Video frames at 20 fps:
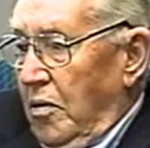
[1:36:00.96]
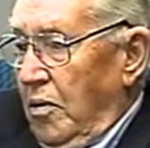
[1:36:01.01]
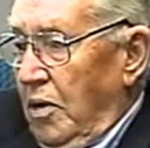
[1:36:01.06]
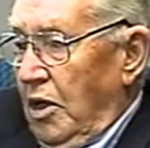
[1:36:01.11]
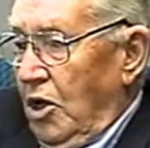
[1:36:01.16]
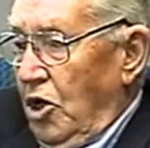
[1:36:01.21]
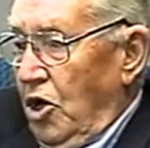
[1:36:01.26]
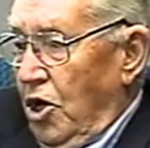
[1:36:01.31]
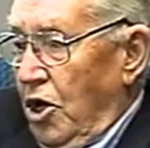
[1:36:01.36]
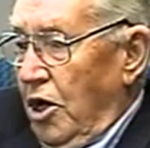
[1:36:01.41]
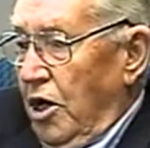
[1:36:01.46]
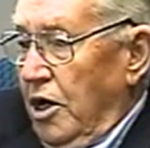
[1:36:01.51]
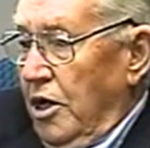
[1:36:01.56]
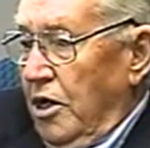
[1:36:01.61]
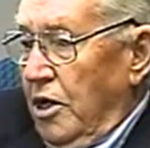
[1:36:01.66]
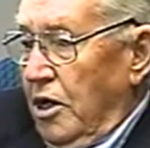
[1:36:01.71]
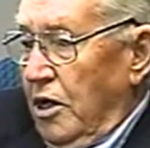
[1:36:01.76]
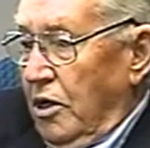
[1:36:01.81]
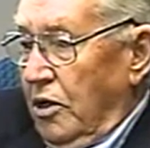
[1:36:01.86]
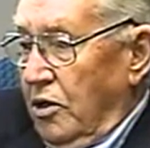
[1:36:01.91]
we
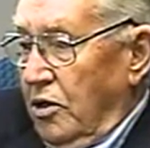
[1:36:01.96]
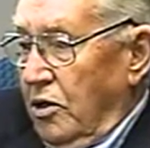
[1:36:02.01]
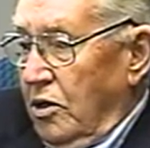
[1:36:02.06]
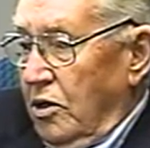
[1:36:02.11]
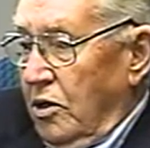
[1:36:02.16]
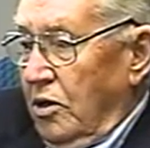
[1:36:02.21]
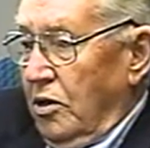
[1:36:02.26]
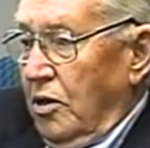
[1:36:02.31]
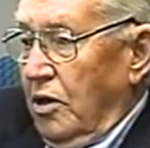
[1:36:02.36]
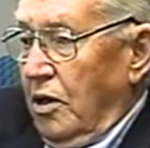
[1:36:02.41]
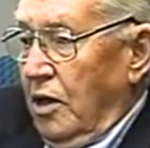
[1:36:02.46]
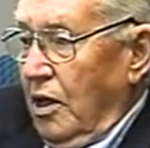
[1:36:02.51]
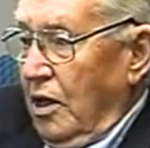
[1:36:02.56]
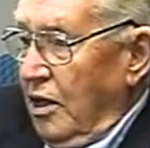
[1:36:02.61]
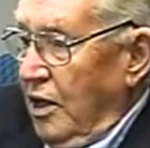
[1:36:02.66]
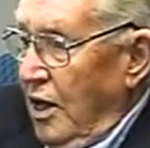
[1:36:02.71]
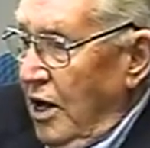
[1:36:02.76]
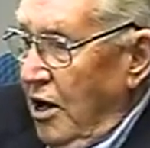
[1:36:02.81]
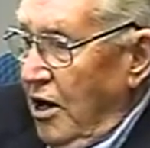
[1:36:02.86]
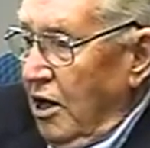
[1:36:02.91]
learned that
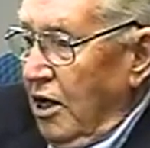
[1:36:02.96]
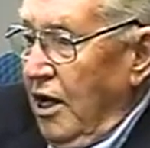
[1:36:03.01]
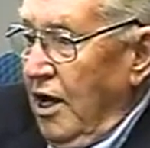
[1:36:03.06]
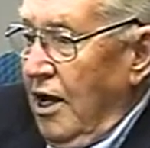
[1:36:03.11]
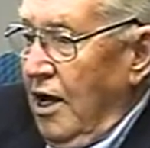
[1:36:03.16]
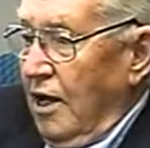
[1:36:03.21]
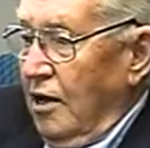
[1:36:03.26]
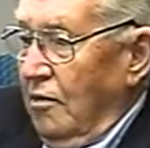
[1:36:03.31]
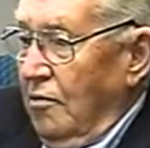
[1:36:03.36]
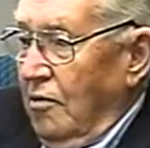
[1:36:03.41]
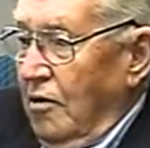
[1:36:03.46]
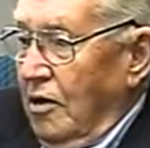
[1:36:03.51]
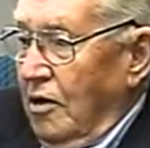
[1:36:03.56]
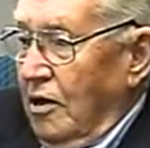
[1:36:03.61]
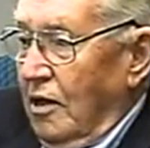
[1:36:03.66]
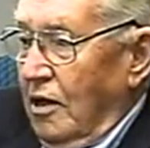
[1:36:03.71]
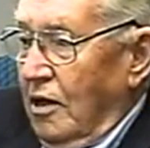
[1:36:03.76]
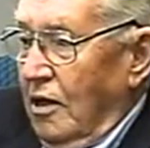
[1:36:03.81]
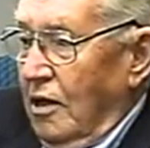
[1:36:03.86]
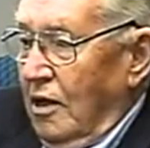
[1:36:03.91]
there again,
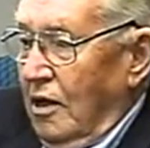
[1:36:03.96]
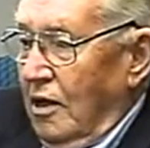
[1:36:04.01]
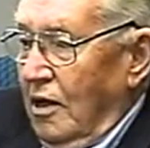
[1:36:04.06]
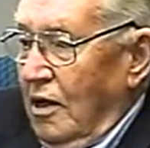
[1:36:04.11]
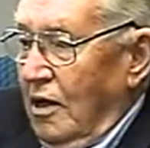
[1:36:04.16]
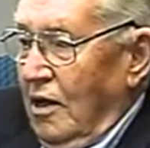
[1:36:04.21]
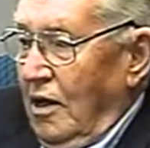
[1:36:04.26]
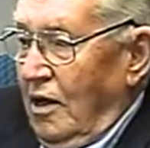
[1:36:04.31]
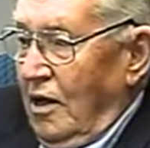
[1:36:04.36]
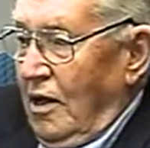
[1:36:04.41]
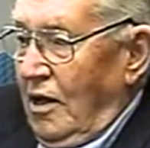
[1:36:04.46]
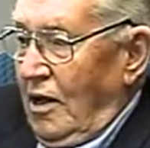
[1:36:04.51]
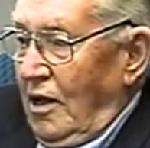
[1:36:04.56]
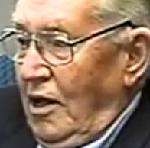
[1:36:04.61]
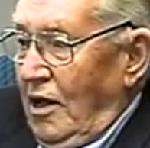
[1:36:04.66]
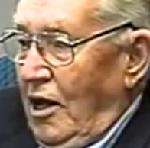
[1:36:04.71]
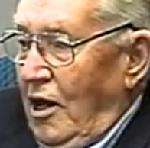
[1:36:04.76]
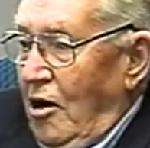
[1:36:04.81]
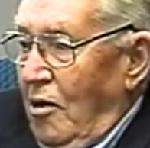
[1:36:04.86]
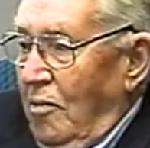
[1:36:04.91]
with the
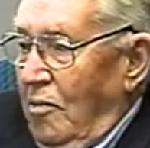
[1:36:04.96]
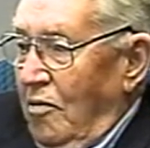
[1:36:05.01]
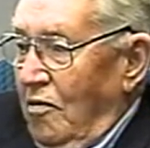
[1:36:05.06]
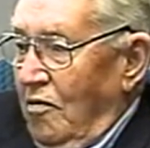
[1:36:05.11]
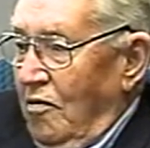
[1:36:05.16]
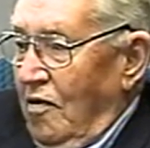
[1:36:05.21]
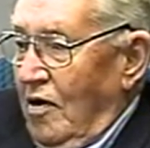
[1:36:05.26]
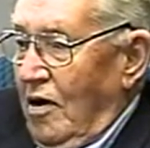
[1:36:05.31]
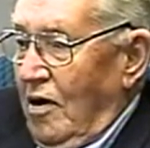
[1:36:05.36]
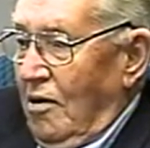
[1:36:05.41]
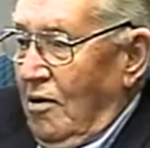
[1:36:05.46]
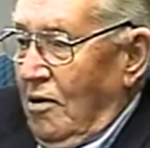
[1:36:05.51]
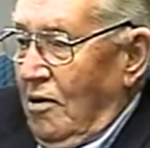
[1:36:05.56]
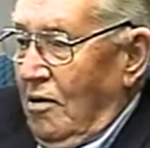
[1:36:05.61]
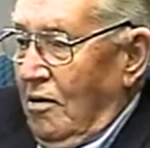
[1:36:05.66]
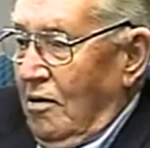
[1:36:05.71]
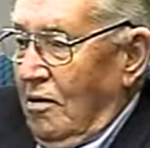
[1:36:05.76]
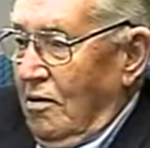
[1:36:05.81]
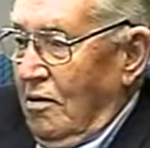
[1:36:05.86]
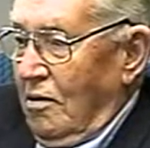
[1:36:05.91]
help of
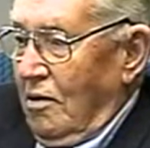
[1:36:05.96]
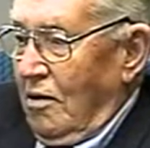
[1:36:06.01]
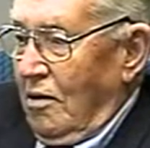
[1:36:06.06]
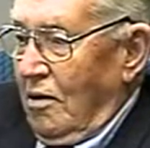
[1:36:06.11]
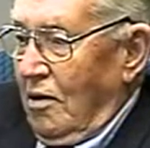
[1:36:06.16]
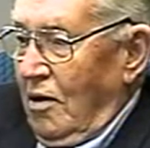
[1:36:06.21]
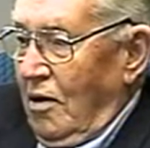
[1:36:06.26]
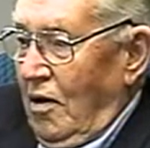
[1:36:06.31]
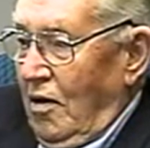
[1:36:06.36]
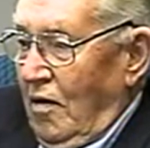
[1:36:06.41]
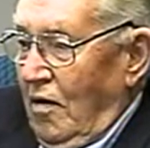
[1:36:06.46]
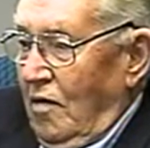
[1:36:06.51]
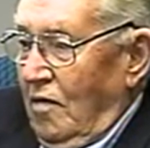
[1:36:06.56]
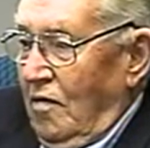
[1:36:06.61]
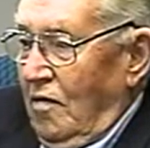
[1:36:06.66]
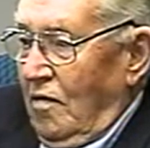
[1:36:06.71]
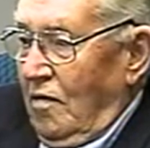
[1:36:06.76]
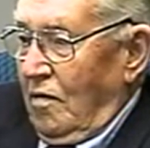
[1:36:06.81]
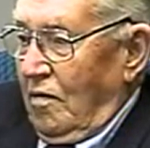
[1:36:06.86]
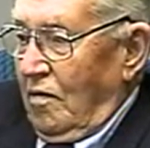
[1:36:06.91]

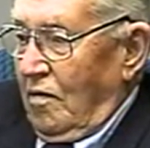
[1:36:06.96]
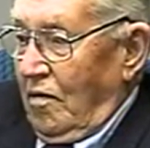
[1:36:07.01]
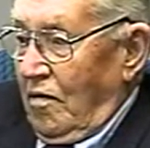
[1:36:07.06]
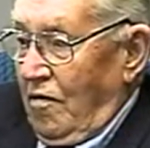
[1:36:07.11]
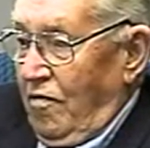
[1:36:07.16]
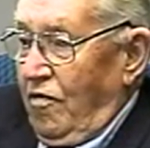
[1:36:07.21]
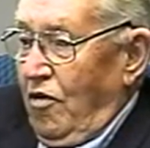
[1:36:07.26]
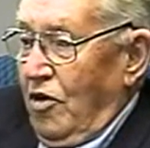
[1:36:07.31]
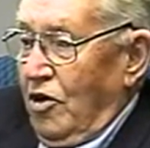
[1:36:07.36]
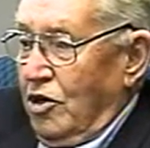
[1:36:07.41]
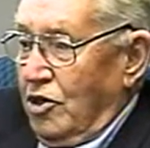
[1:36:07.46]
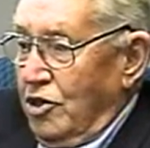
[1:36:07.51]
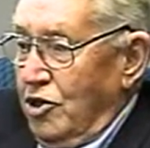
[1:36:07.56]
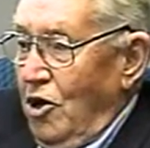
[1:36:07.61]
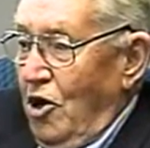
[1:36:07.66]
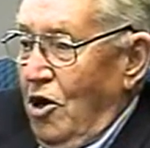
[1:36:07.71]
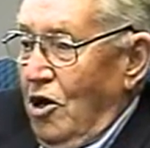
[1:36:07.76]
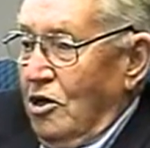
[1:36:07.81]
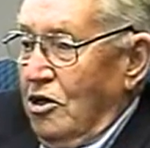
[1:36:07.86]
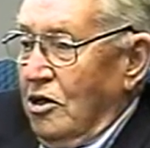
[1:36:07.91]
the first
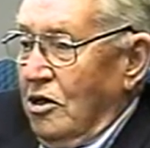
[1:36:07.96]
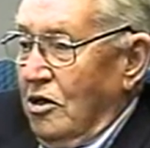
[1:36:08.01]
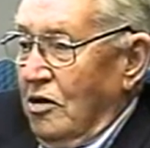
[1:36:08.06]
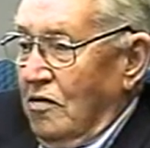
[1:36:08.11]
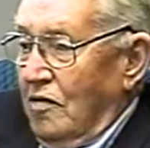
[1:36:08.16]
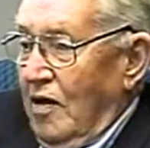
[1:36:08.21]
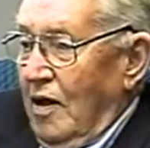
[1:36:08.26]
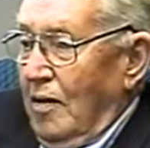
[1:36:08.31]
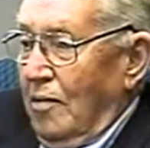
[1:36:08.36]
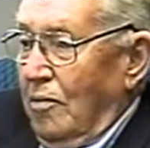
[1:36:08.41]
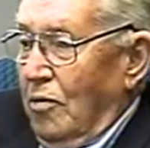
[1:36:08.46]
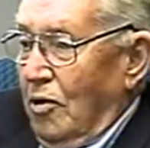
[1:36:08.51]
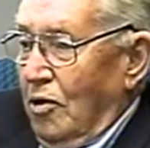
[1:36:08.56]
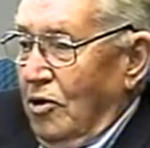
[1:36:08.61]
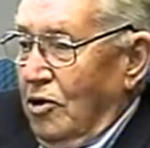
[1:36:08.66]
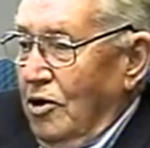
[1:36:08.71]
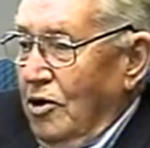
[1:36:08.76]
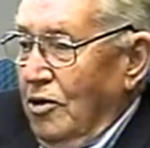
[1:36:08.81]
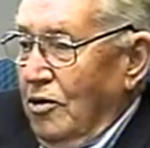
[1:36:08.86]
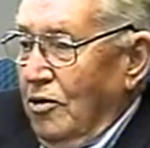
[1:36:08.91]
sergeant of that
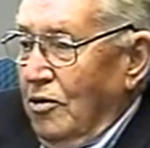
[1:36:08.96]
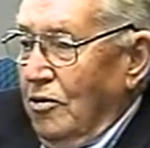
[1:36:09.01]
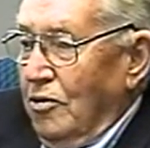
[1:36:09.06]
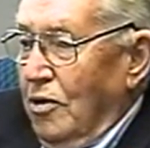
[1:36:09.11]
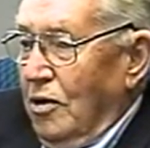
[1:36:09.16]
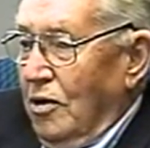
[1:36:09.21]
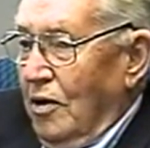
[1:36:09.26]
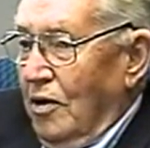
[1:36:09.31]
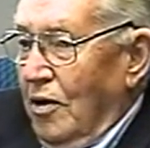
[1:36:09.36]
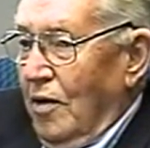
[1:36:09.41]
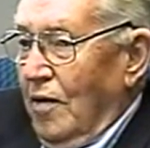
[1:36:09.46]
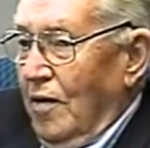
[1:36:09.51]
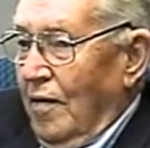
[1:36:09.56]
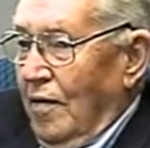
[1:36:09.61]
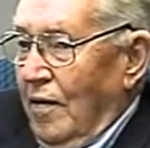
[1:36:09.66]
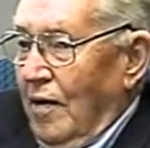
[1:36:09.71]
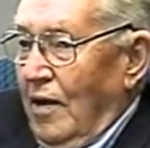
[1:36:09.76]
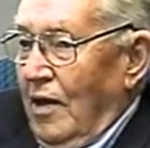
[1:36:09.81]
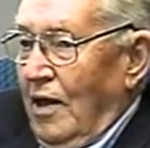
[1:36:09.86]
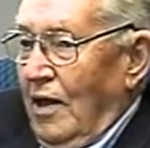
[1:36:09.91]
platoon,
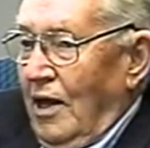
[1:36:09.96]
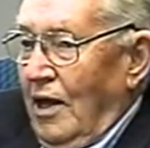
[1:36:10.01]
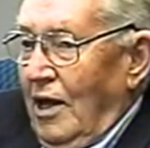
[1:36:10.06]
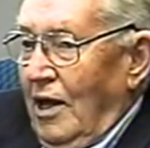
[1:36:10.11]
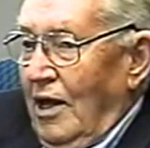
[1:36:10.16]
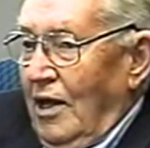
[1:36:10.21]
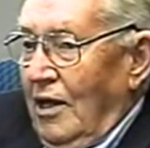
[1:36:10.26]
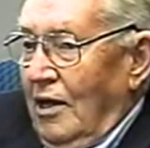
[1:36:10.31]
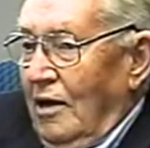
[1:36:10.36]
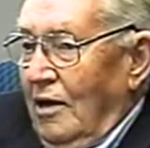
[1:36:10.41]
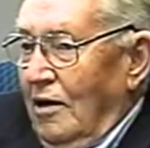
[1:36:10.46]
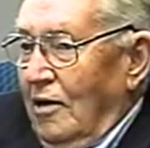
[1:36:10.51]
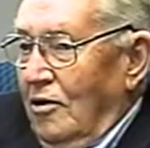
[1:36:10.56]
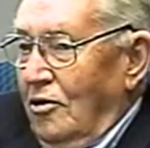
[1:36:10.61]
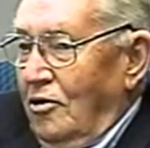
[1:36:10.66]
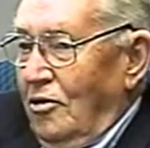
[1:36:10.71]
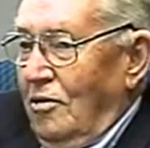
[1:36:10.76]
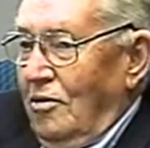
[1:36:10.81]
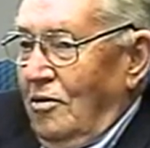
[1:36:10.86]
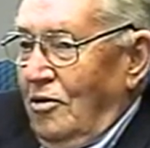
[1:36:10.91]
he
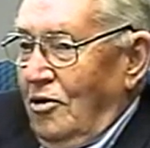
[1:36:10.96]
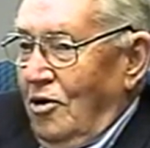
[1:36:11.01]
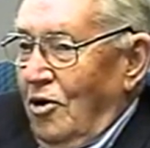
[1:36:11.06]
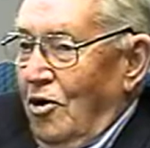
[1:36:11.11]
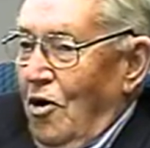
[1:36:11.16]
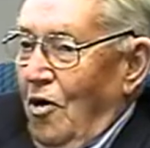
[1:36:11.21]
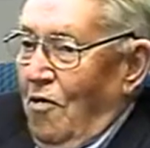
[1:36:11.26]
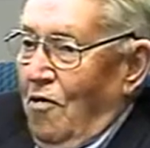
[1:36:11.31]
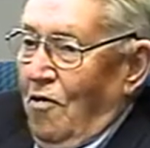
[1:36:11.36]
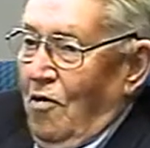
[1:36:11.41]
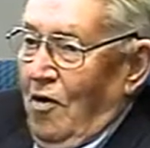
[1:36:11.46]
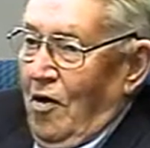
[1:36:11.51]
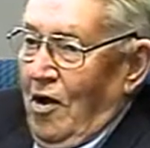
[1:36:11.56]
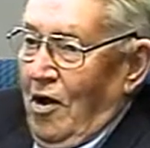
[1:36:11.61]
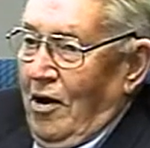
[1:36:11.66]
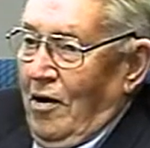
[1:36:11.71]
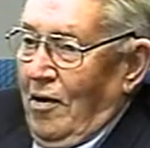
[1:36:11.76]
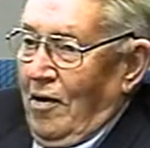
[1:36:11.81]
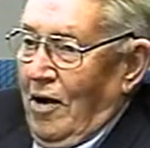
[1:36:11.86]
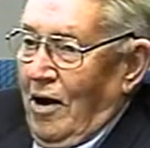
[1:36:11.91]
took
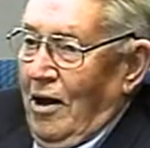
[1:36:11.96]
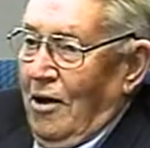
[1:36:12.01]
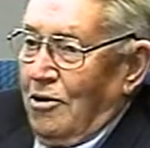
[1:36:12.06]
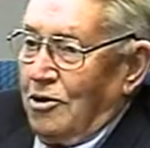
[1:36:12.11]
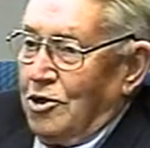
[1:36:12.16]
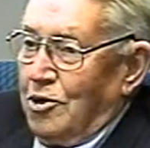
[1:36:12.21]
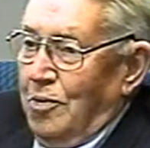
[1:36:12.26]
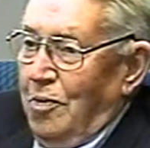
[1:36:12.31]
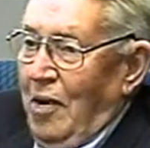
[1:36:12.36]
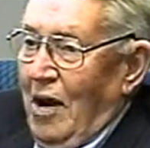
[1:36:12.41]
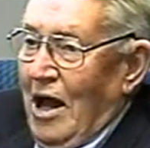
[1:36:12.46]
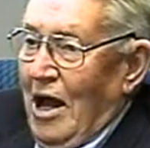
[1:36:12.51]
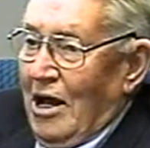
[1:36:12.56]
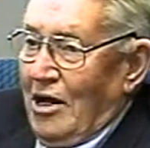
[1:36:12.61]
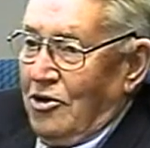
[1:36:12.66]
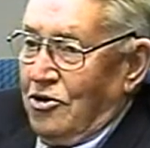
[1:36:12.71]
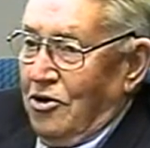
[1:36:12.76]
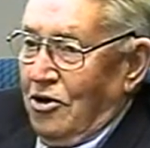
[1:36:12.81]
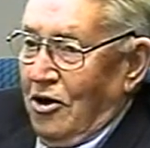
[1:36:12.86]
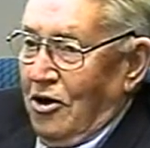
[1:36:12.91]
over our
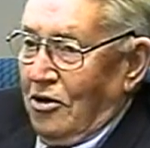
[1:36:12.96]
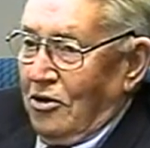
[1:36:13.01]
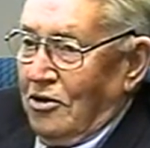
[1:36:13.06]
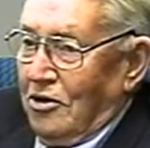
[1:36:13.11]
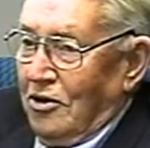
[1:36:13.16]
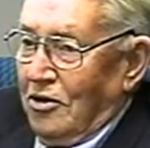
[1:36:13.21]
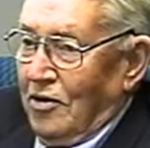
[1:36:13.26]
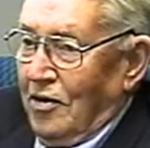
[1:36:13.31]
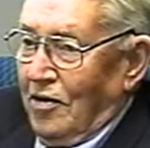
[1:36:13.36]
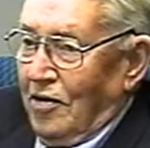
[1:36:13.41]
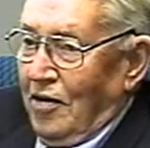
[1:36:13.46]
supply truck,